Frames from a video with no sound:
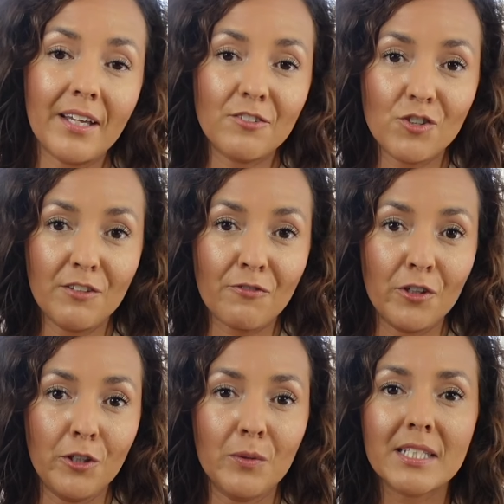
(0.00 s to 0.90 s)
that sheet for
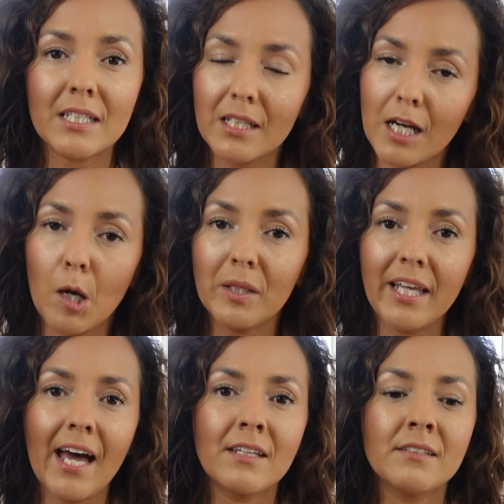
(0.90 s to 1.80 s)
you. It's gonna come in
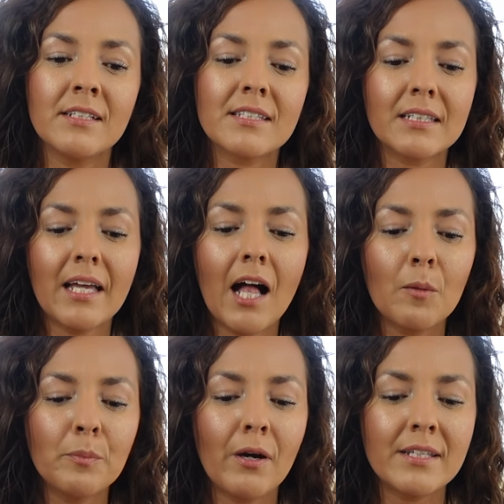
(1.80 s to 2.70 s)
handy. It's gonna
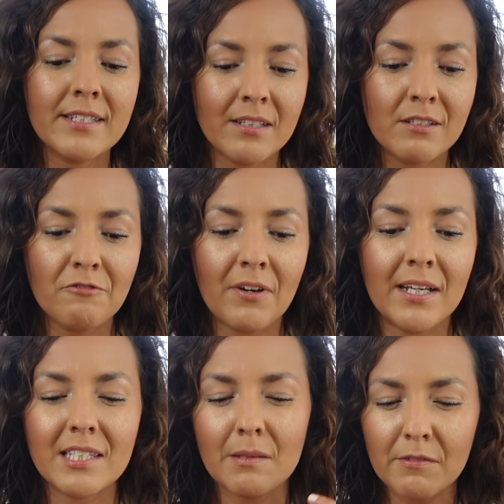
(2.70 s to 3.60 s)
help you identify
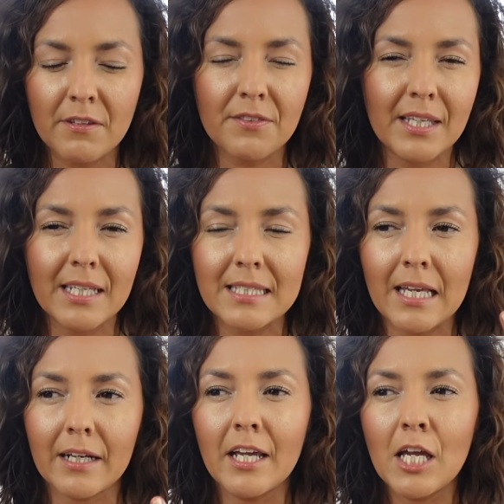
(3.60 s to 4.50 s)
some of the things
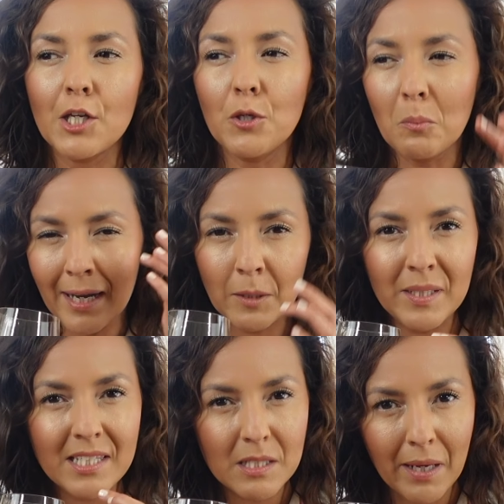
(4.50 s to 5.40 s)
that you might
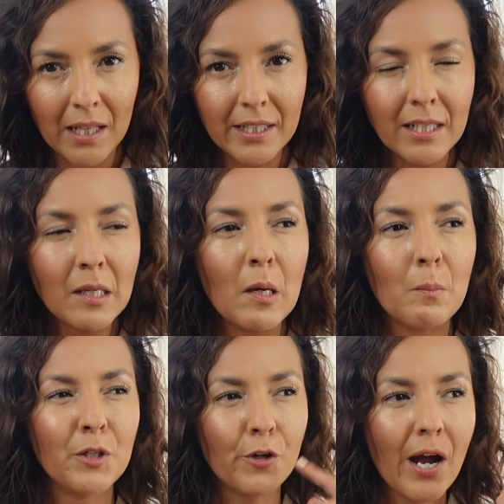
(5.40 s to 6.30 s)
be smelling,
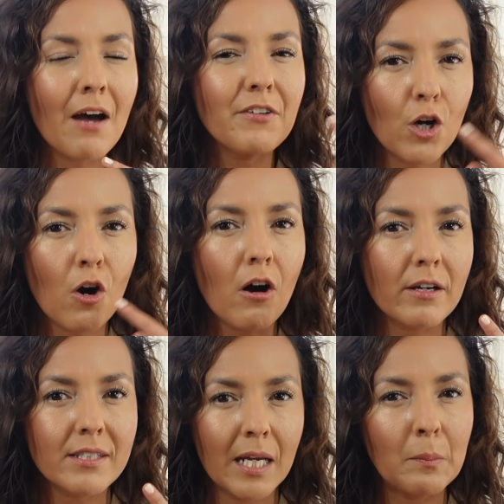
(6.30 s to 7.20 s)
but you're having a
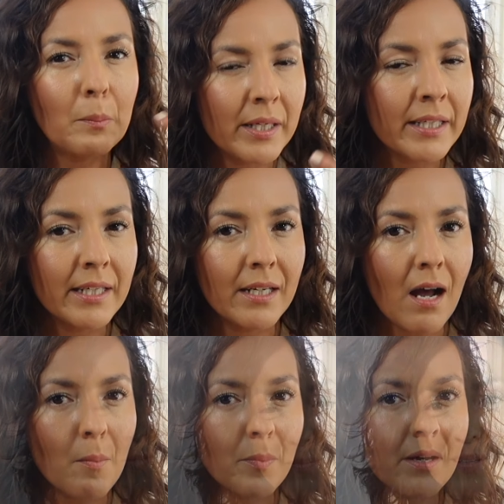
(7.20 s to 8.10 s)
hard time picking it up.